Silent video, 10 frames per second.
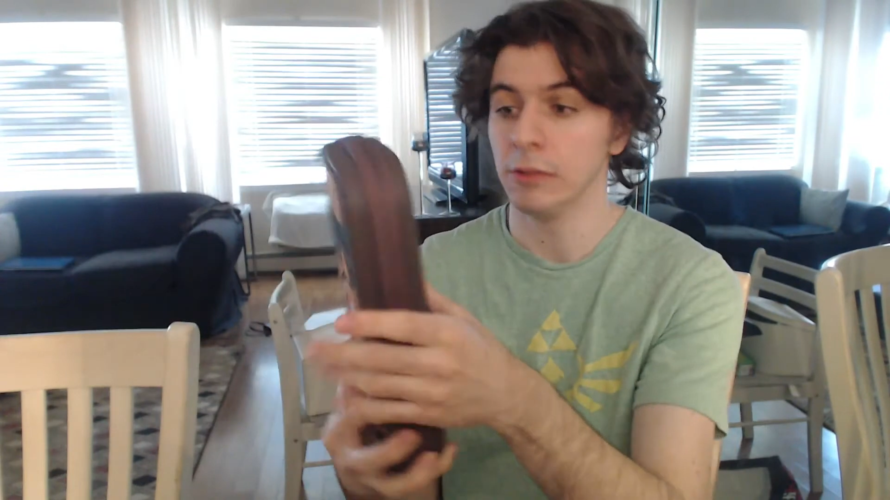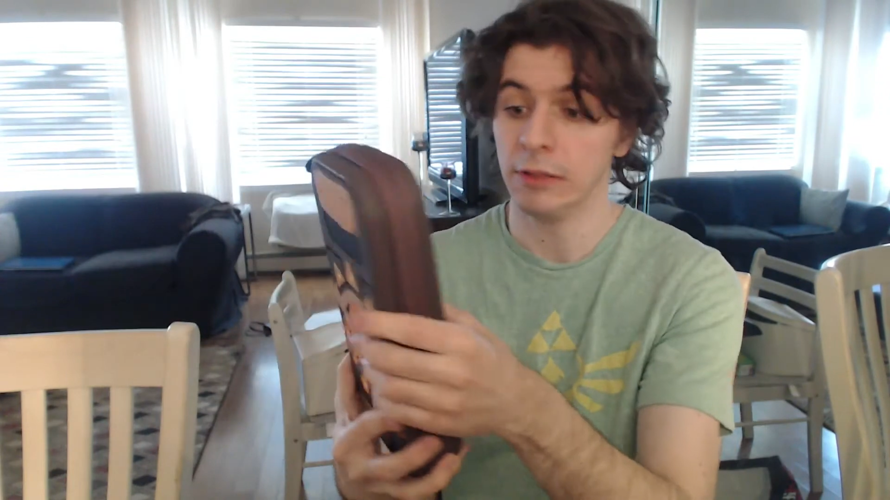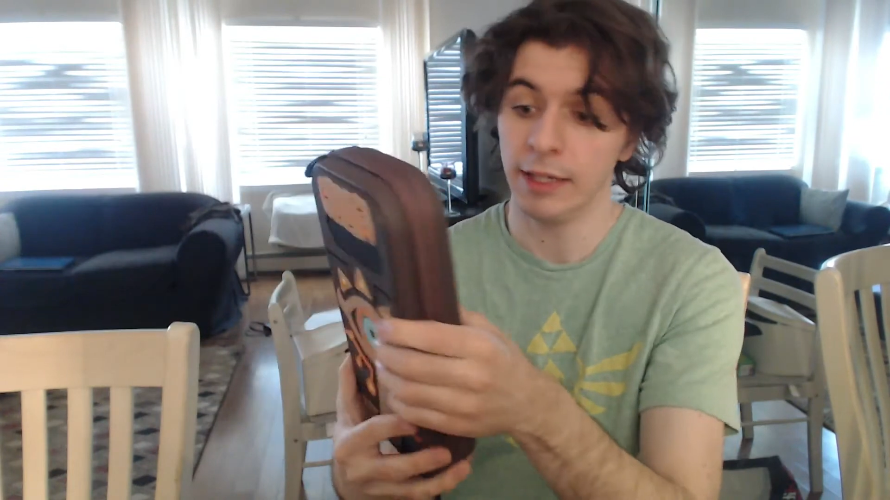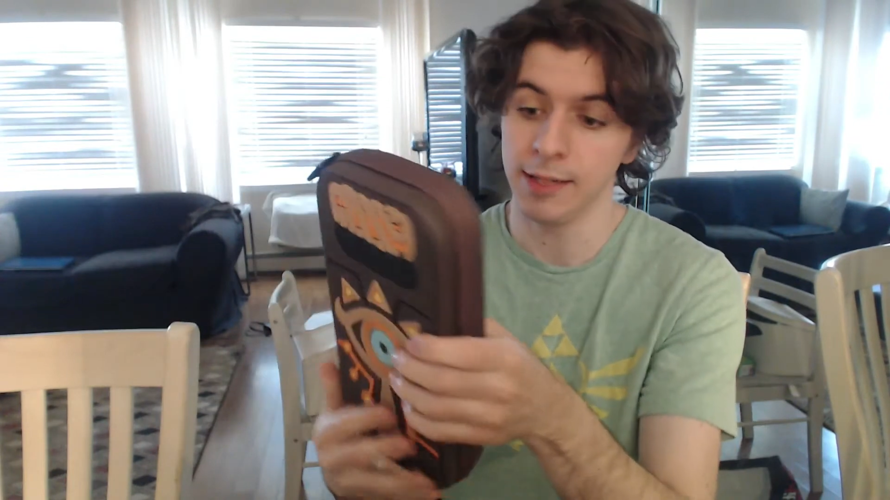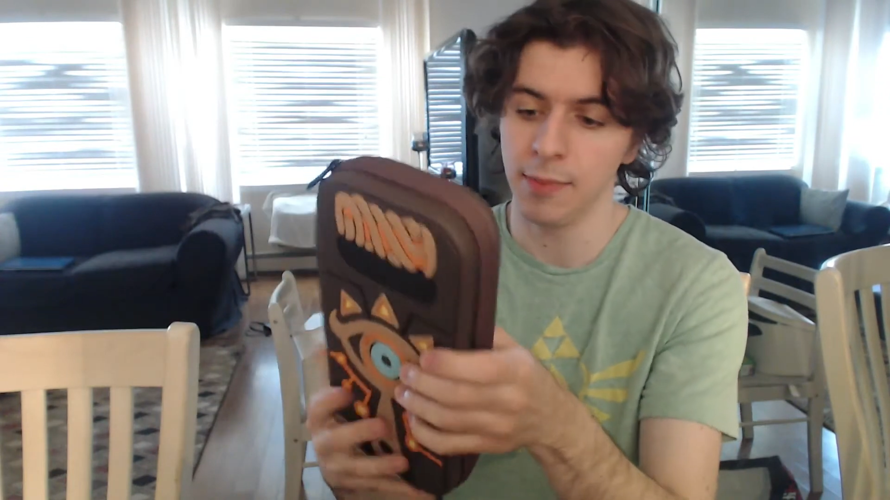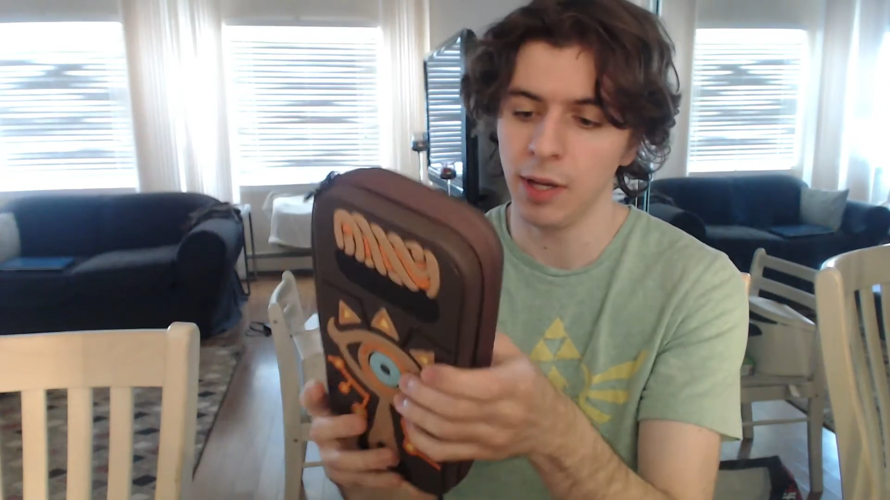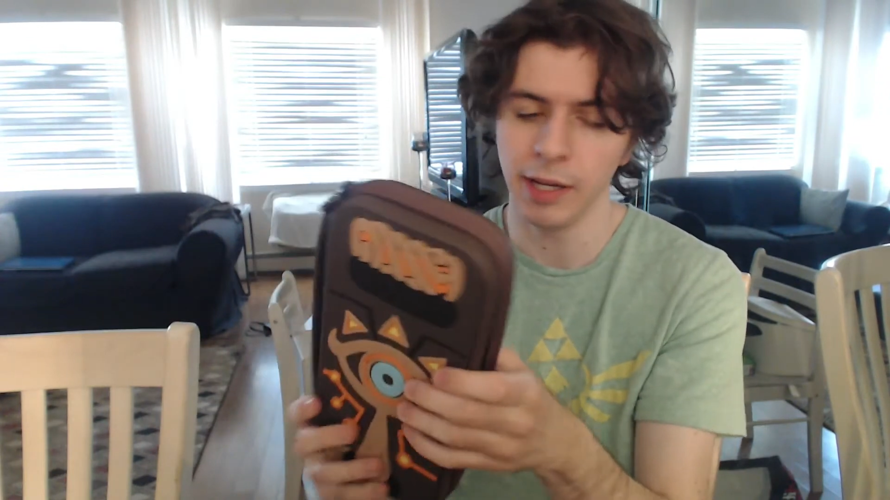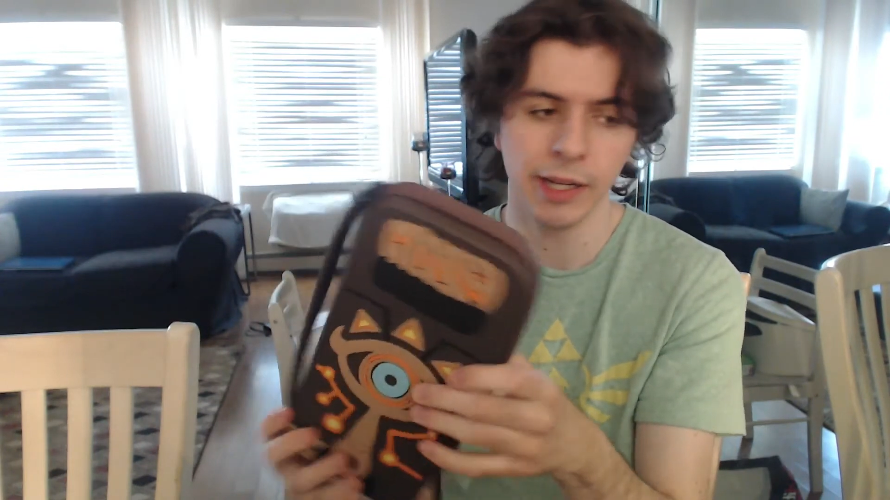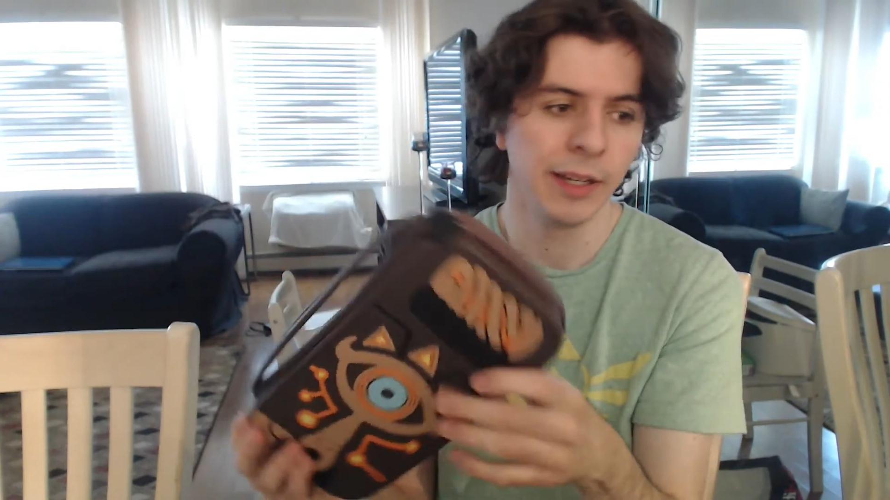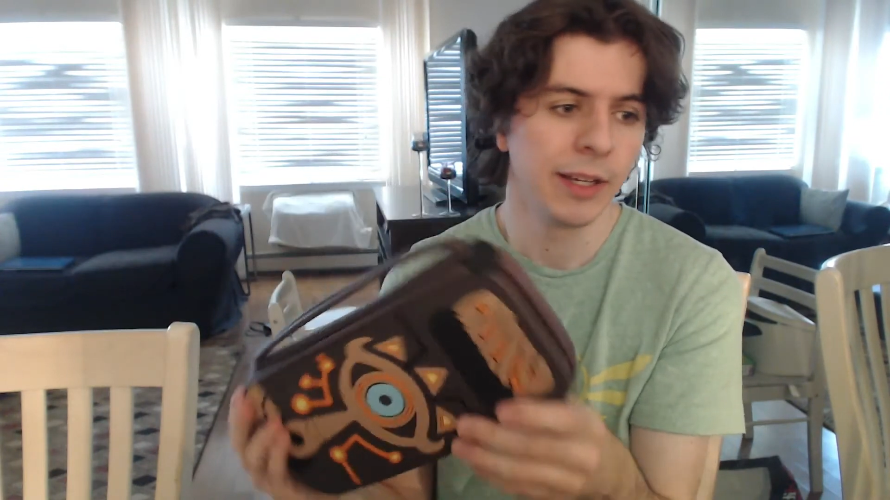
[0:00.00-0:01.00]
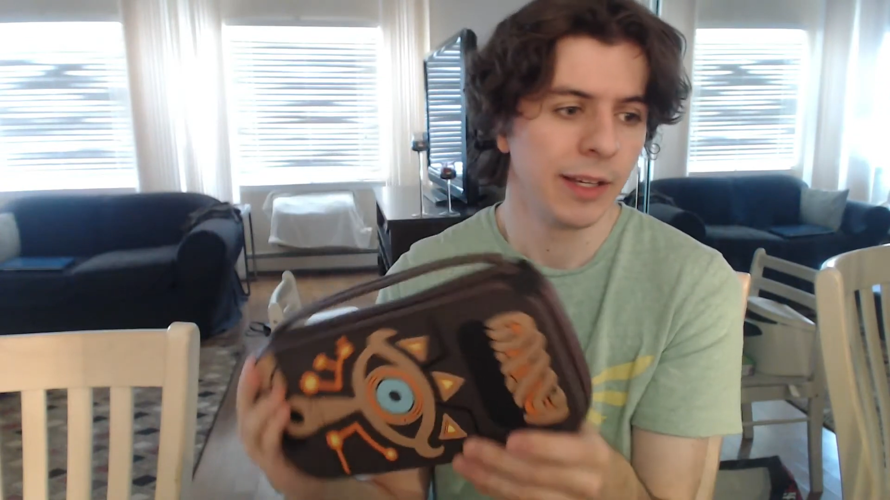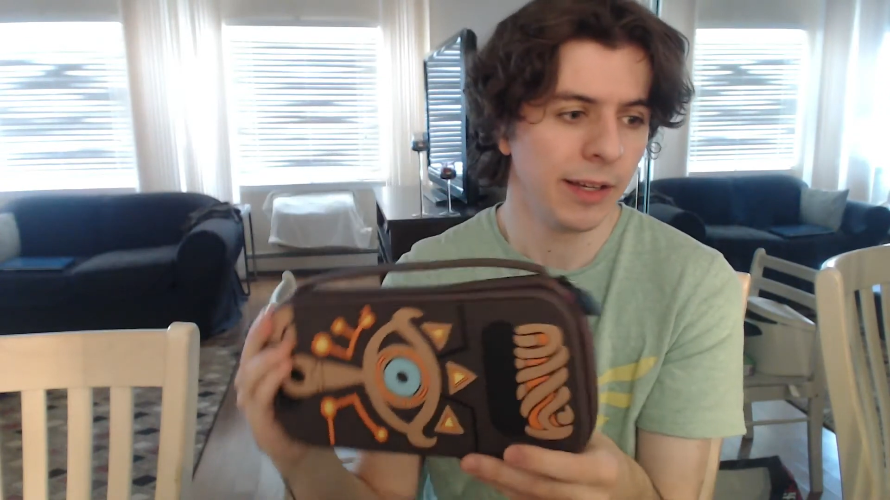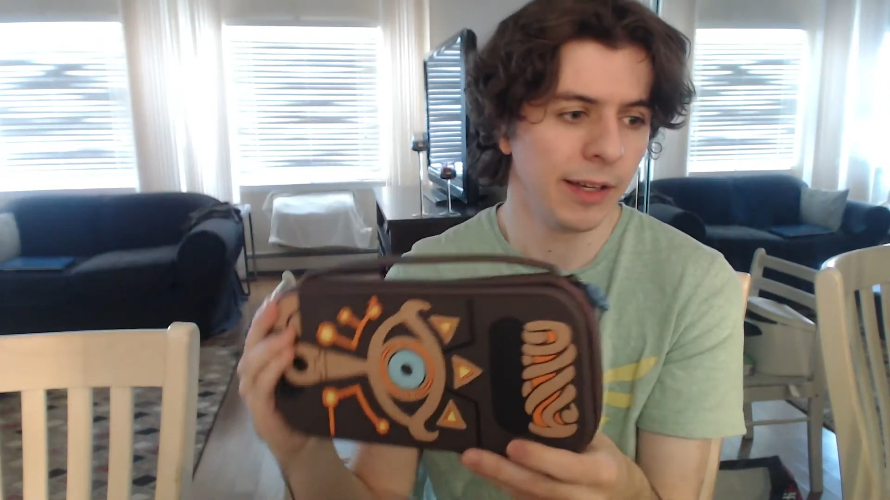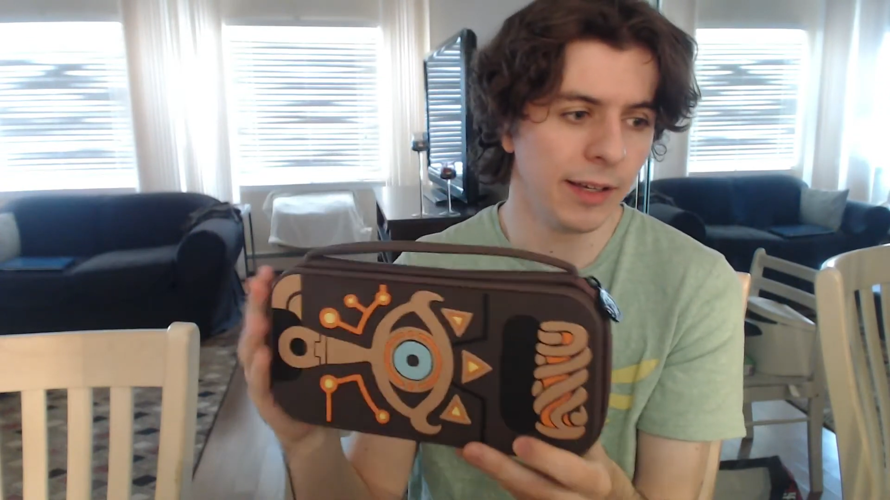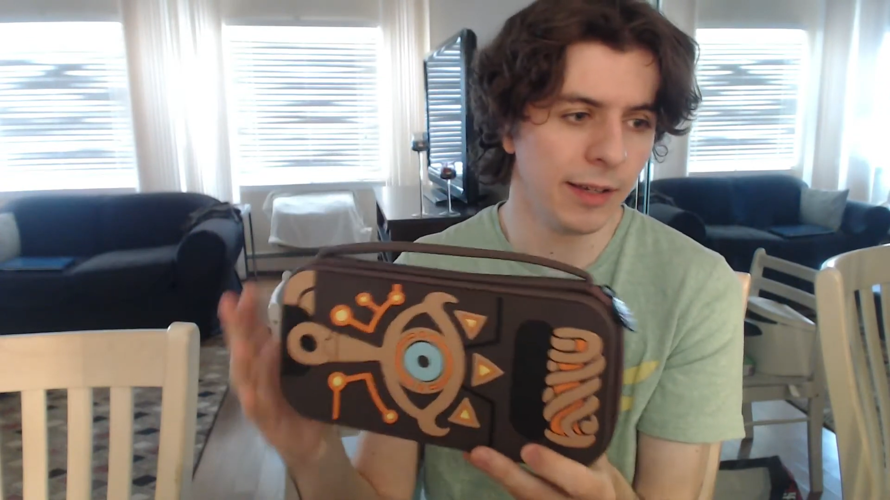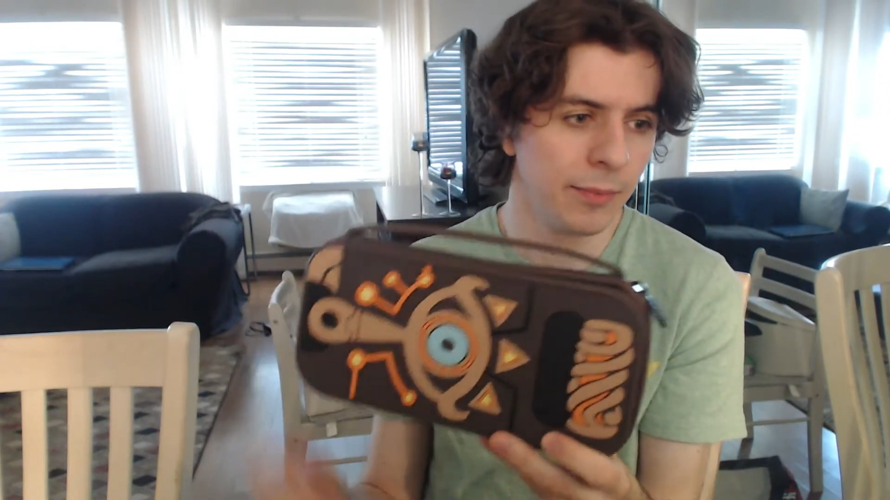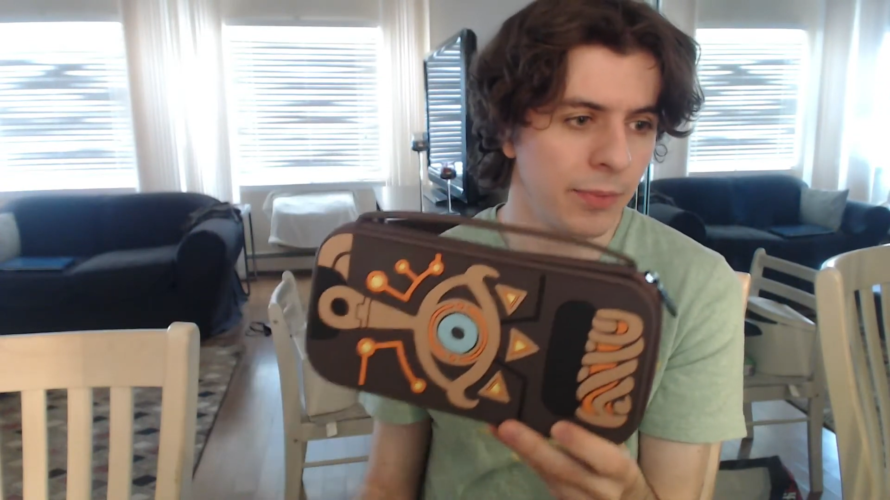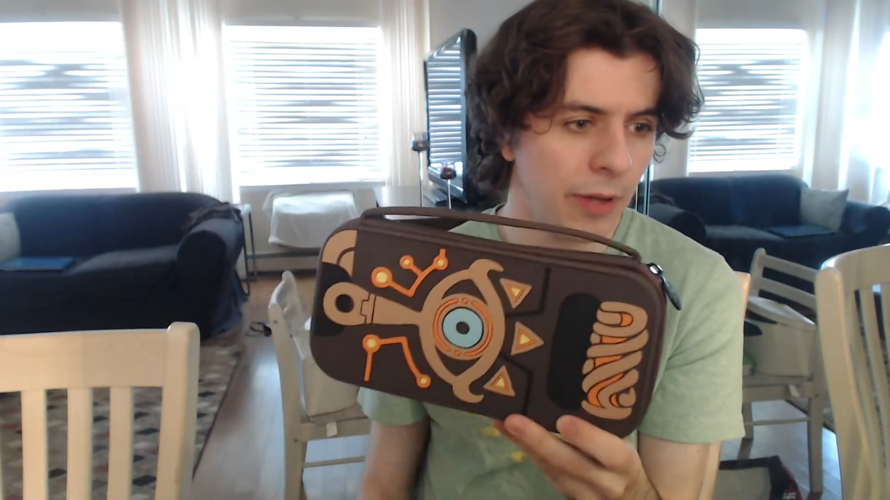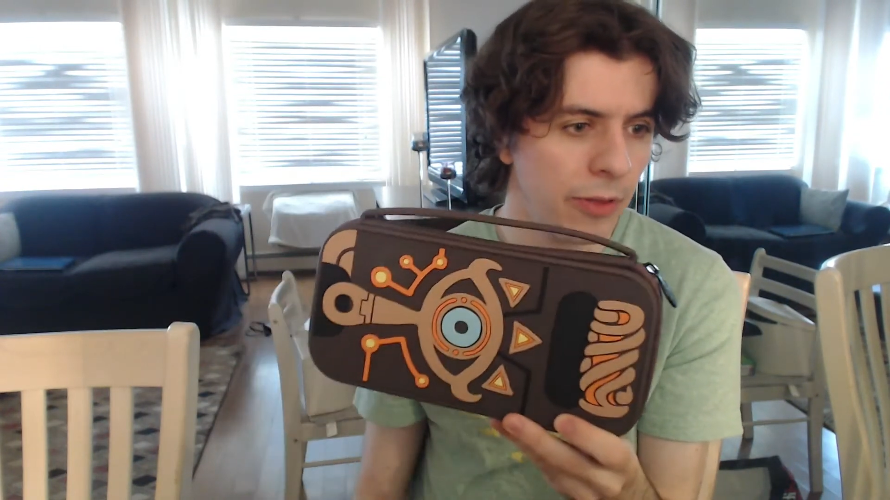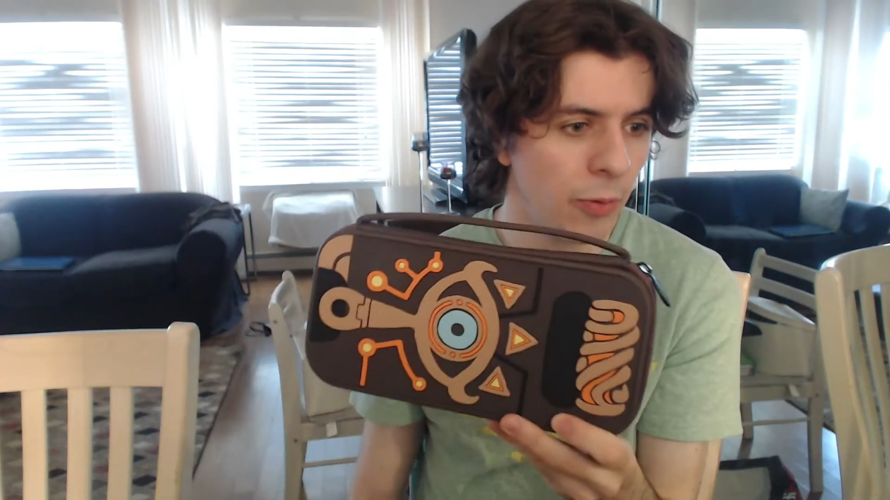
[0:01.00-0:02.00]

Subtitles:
or I guess my, Breath